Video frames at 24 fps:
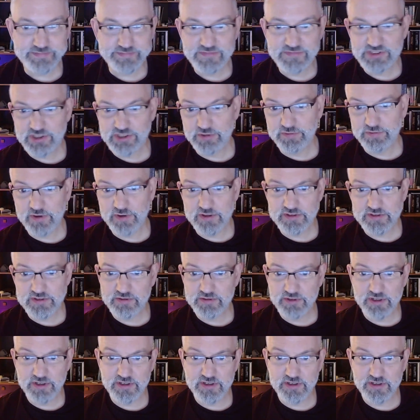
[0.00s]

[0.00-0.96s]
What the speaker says: So far, so good.